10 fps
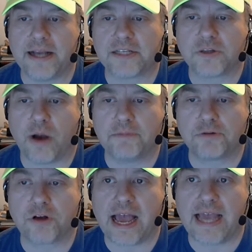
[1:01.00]
so I'm
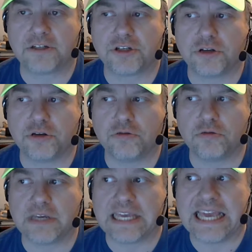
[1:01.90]
trying to
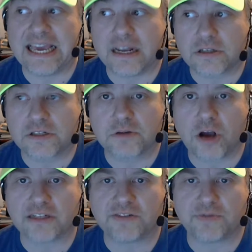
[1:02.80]
get some
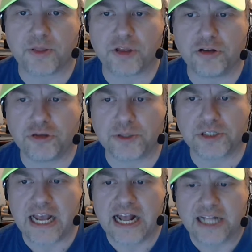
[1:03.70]
content from other YouTubers.
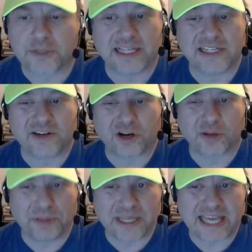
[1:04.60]
That's why these aren't
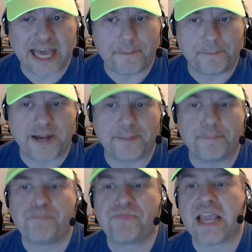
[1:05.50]
complete yet,
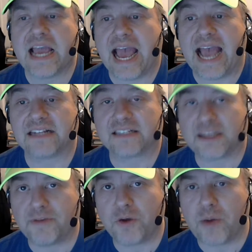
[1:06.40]
and some
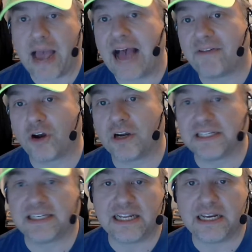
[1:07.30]
of you have already
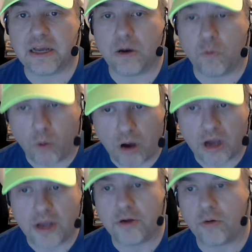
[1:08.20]
seen
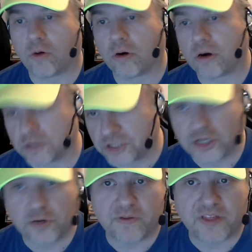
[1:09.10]
one or
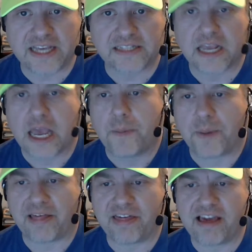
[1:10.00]
two of these, but I
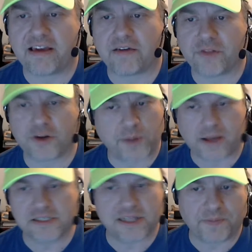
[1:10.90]
think there's probably
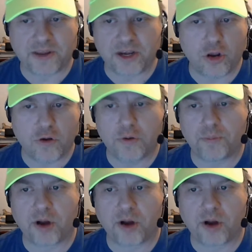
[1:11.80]
something new in